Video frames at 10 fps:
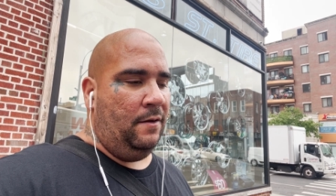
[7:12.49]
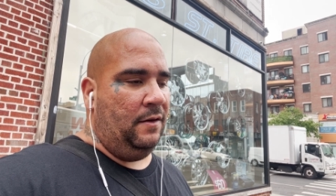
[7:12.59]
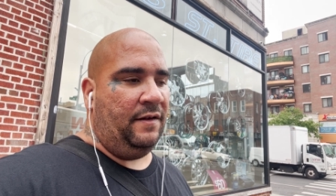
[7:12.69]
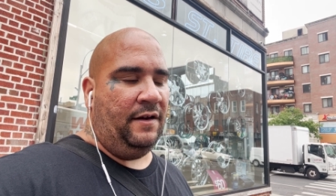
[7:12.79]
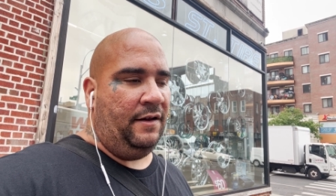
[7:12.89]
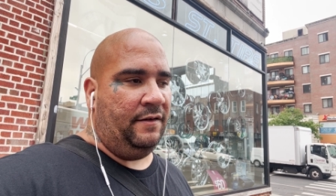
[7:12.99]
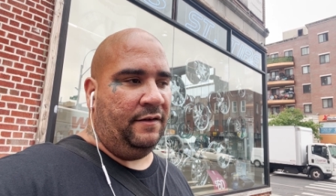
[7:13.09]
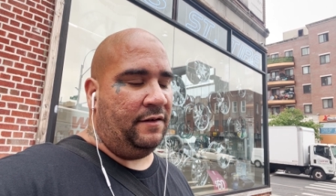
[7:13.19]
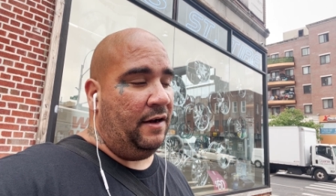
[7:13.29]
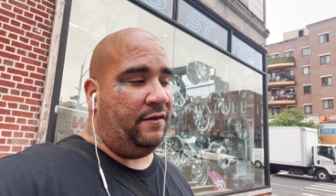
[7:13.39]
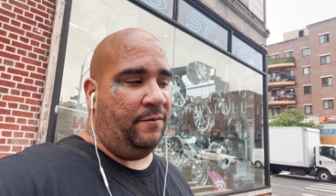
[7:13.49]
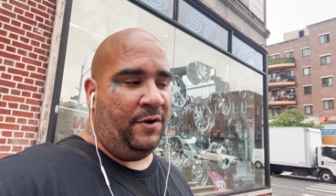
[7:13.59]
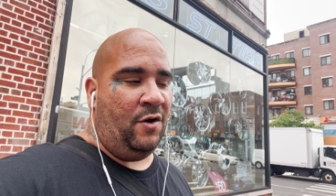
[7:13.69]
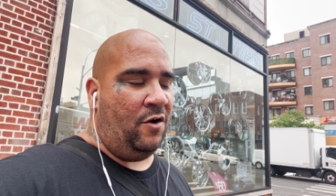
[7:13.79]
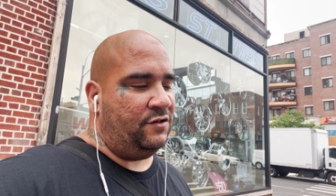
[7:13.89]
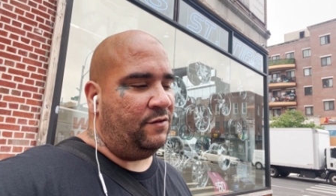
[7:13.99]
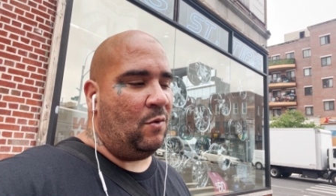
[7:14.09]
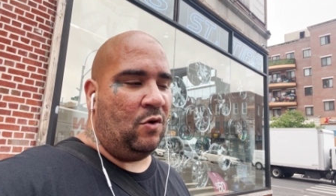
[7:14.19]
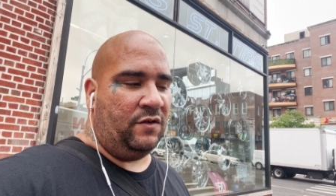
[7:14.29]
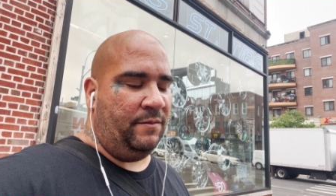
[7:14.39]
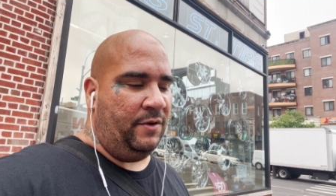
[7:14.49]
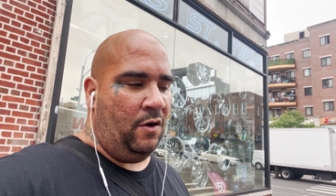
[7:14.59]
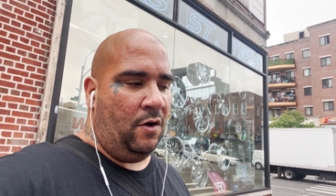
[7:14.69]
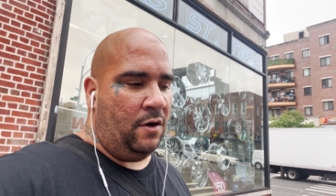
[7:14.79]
this ain't easy. Today's gonna be hard, tomorrow's gonna be hard.